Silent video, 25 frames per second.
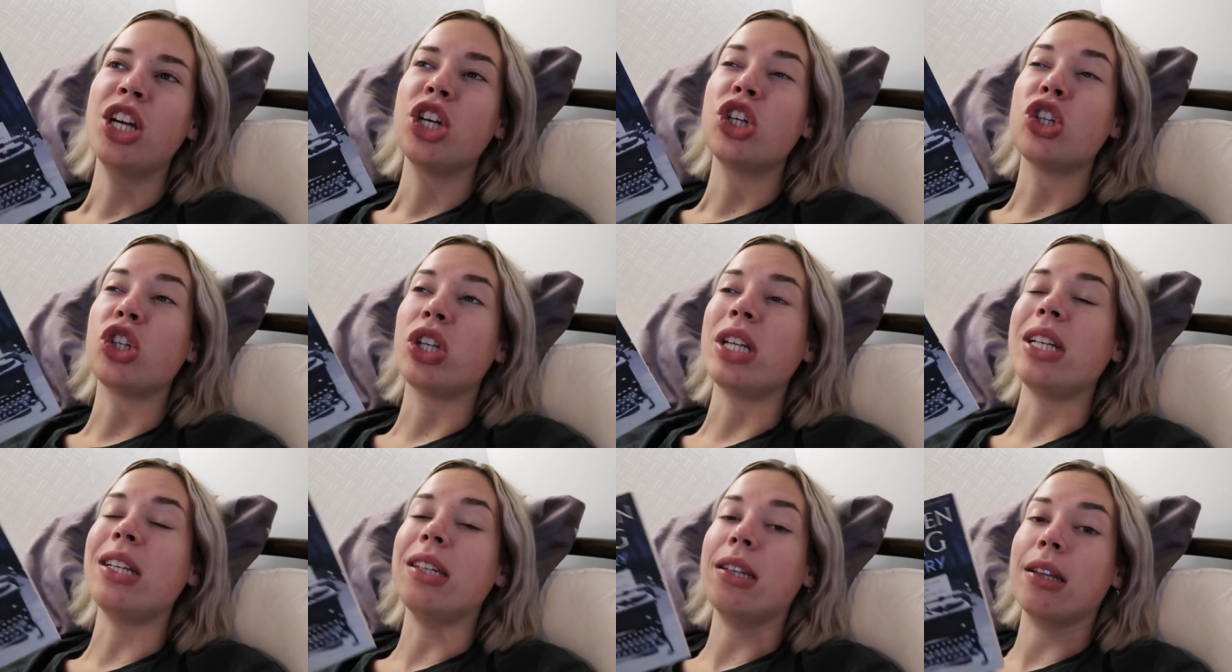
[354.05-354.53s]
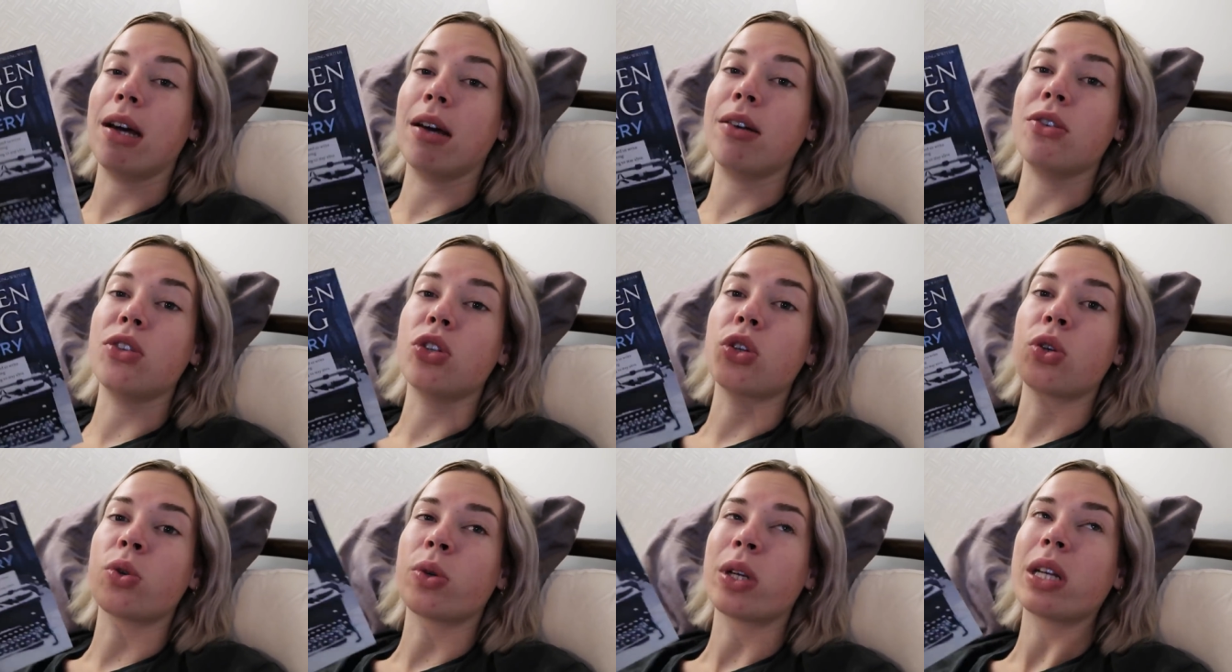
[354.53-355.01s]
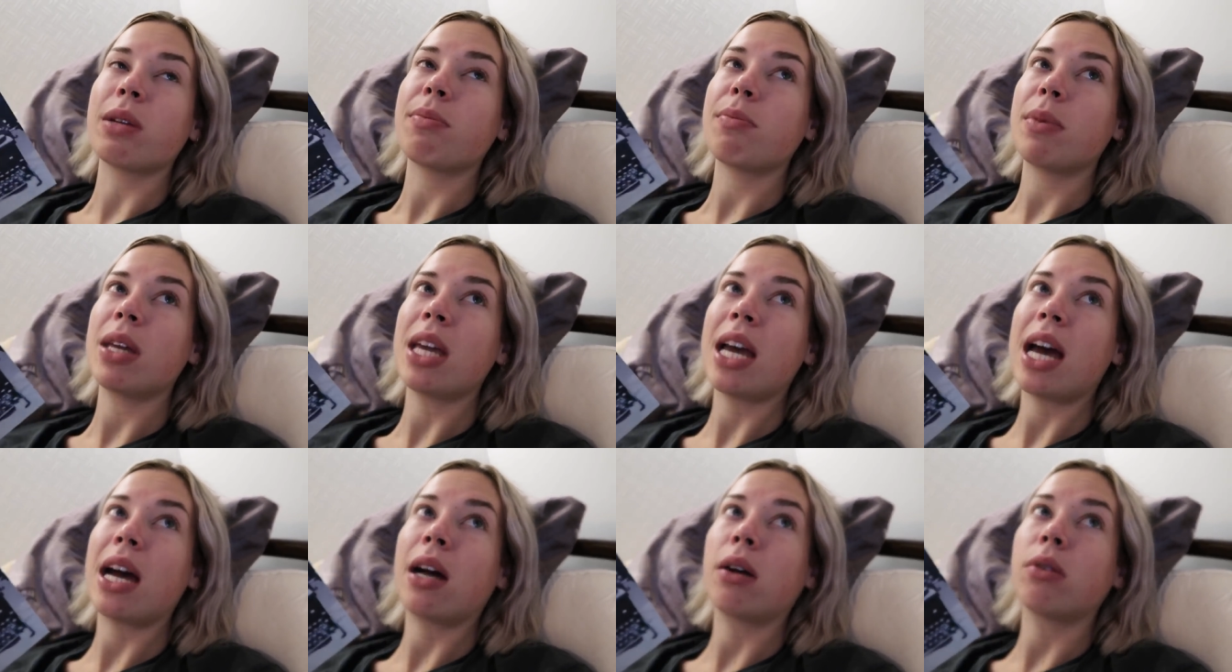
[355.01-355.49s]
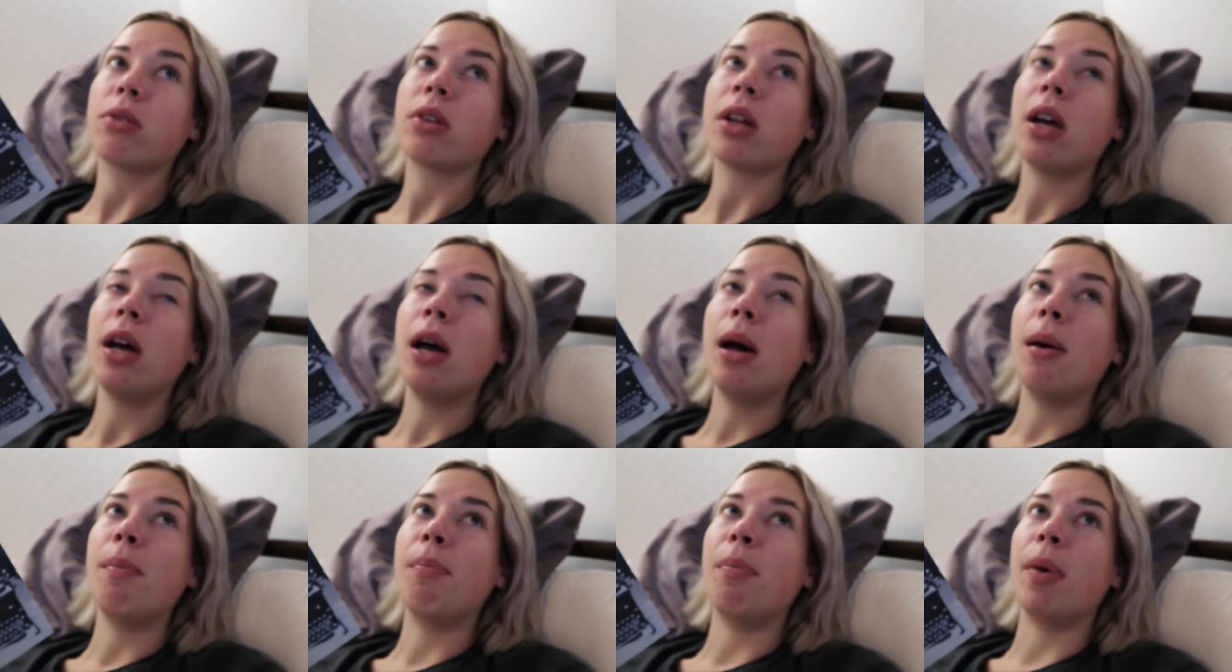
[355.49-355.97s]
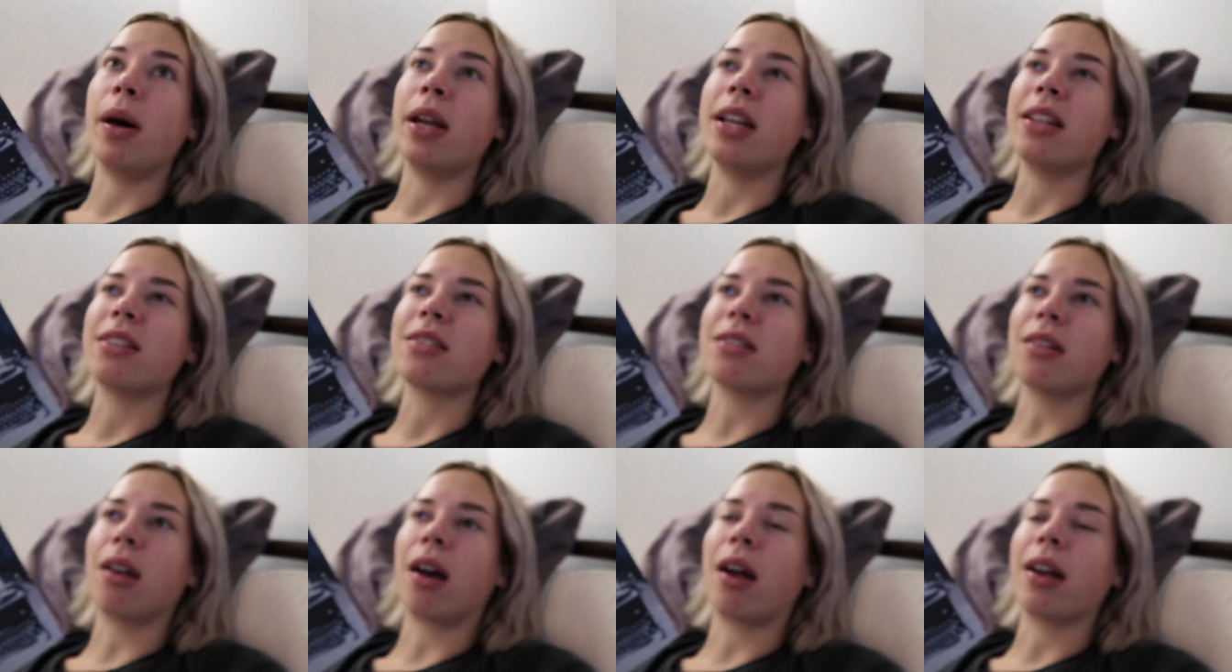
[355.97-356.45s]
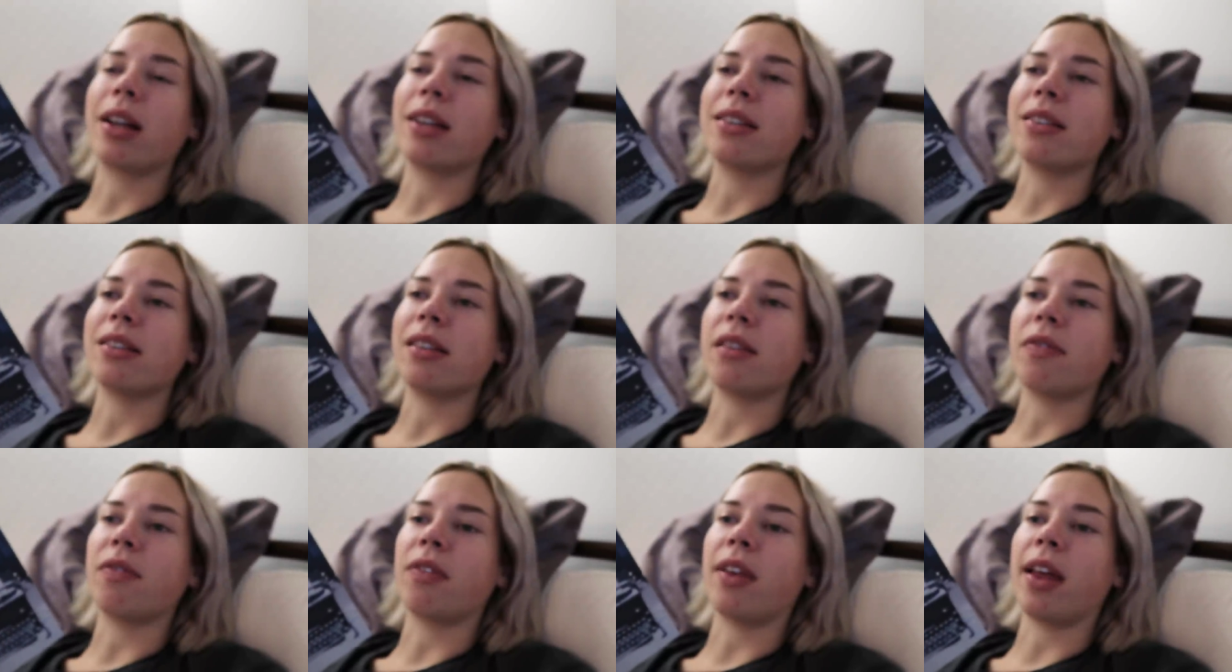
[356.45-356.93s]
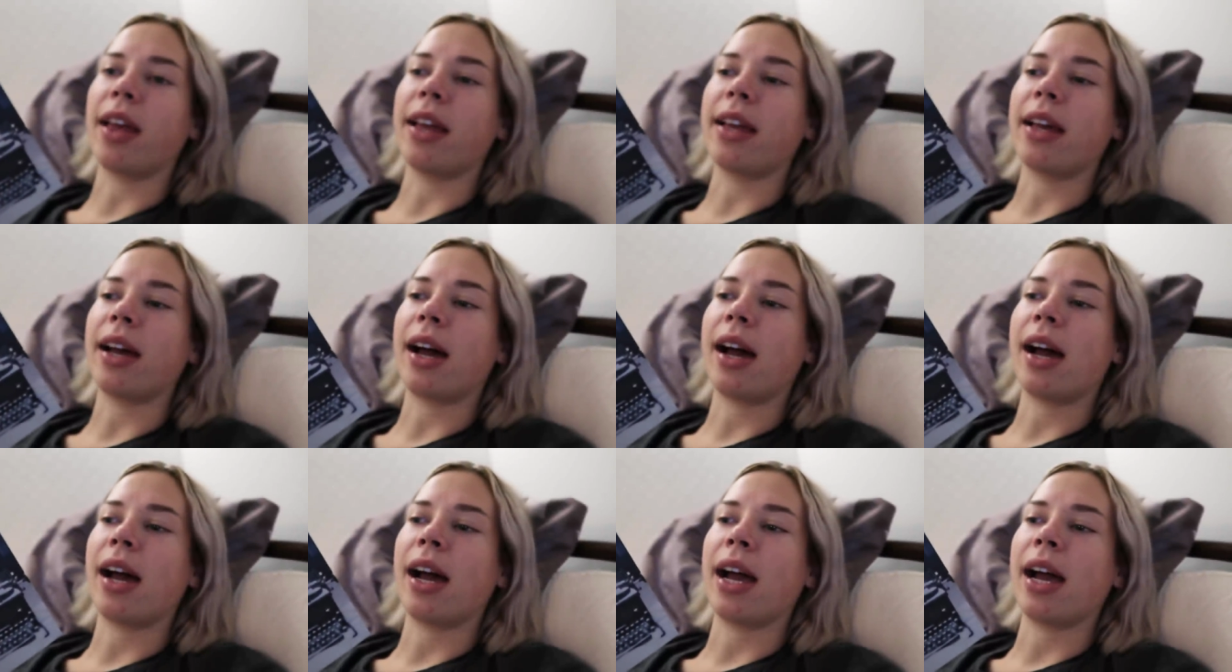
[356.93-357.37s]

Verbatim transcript: She does creep me out, but it's not as if like